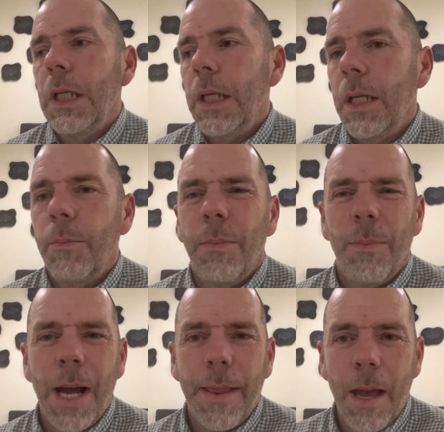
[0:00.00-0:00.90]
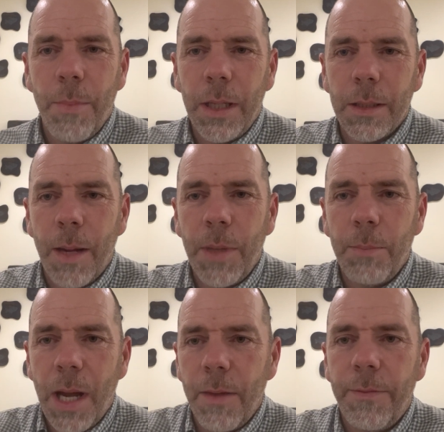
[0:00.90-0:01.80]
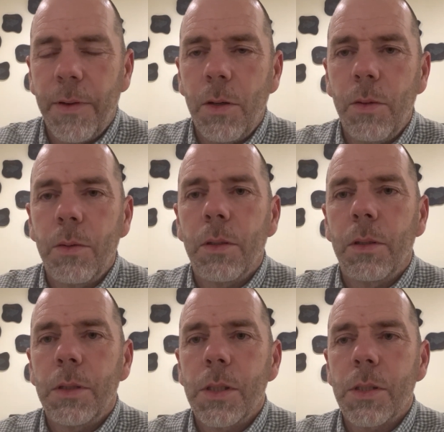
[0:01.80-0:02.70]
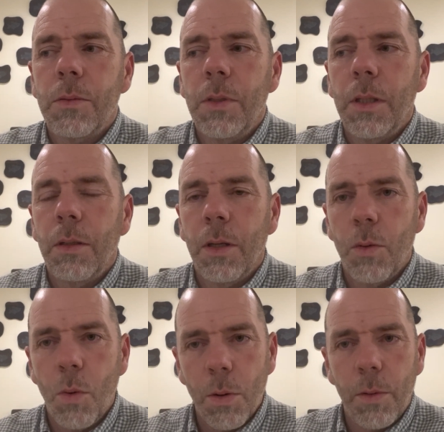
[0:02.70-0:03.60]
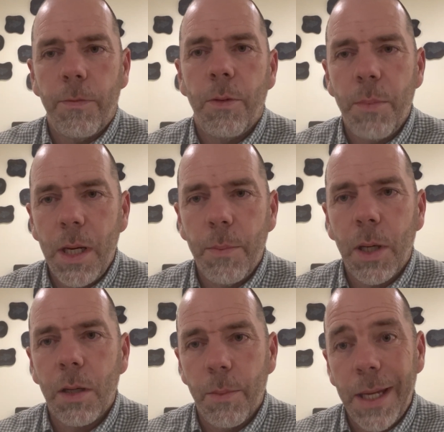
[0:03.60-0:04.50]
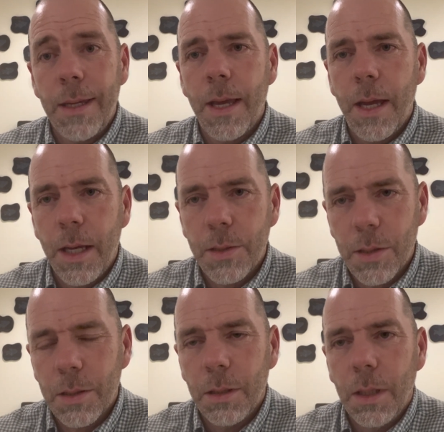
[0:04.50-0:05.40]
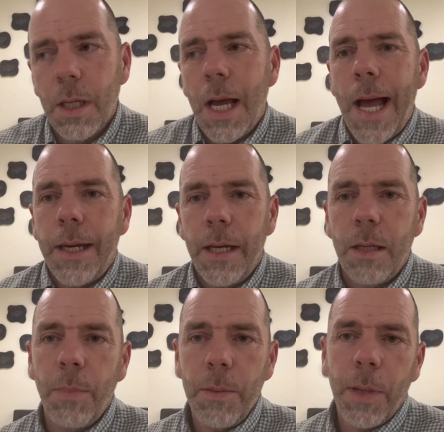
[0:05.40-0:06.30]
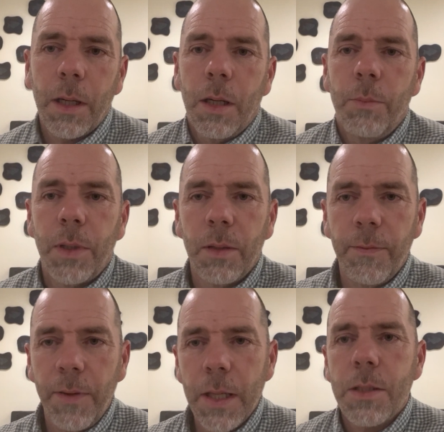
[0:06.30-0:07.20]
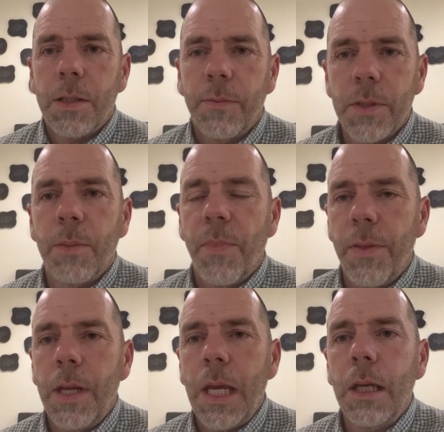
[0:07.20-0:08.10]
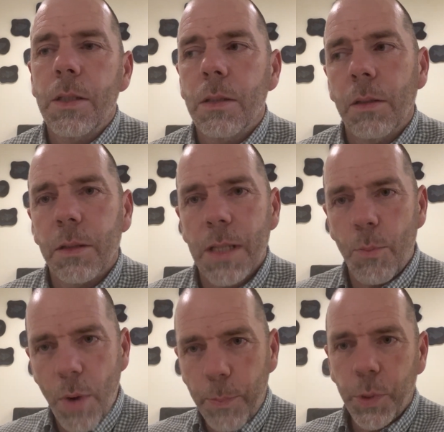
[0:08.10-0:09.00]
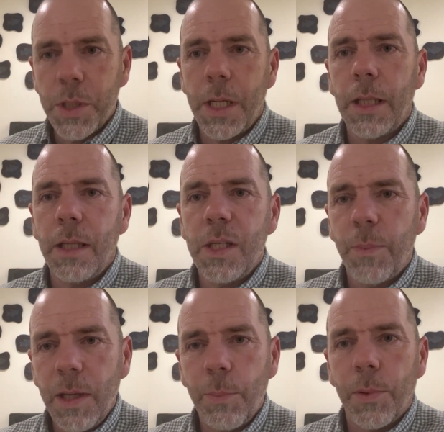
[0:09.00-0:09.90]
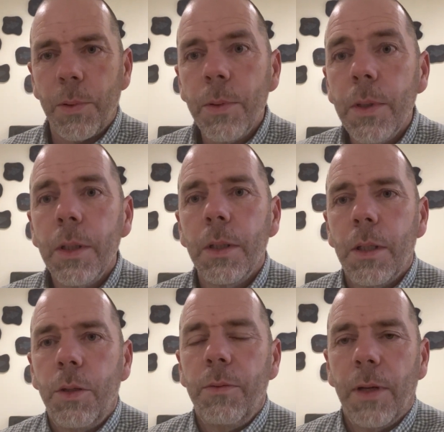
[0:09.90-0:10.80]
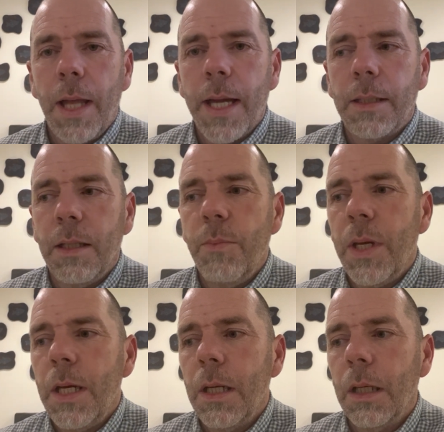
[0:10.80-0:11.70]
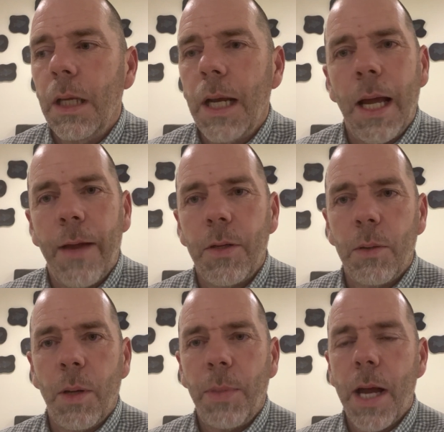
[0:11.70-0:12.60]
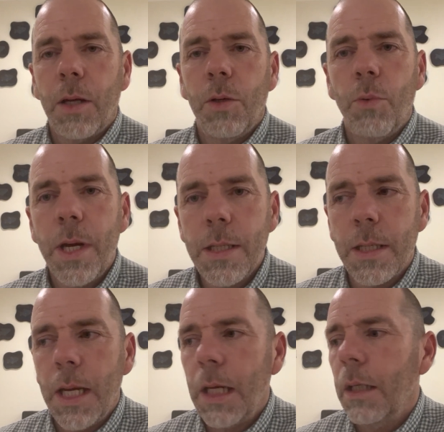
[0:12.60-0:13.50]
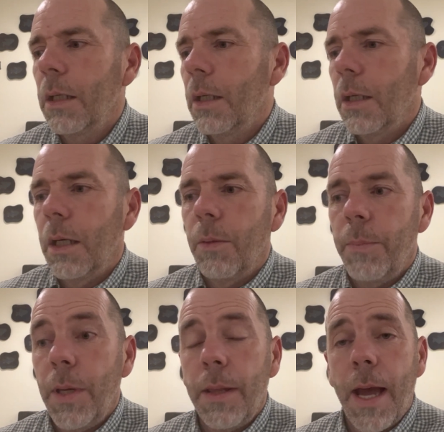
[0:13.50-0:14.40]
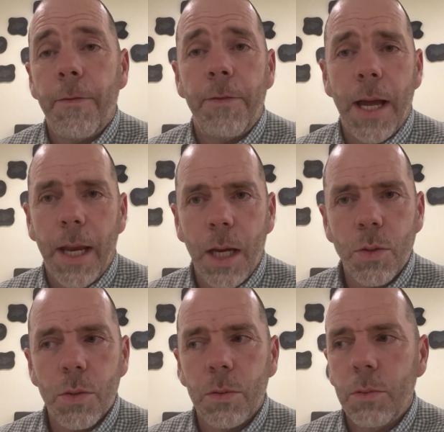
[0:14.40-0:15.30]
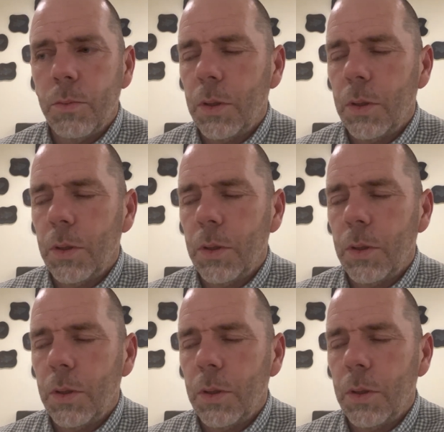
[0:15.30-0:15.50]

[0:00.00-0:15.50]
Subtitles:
And by that means, I mean by the vote. Just in order for me to become a yes, I need to become convinced of some things, because I'm representing these people who've elected me, and I have to apply good reasoning, be that financial.